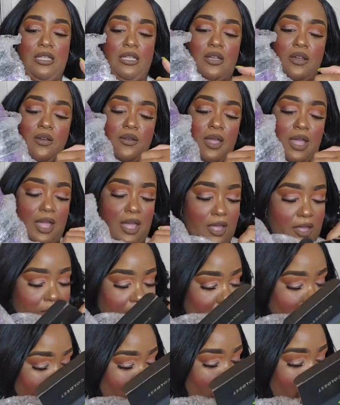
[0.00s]
Okay.
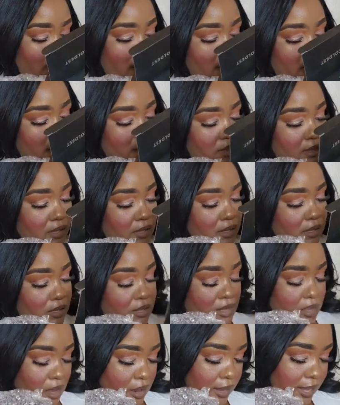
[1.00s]

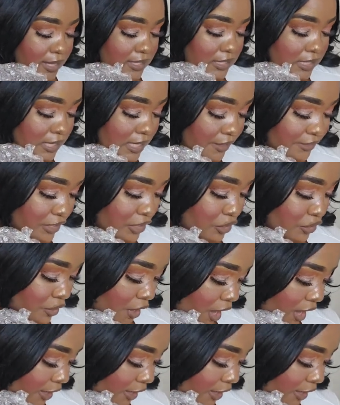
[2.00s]
Okay, it's another straw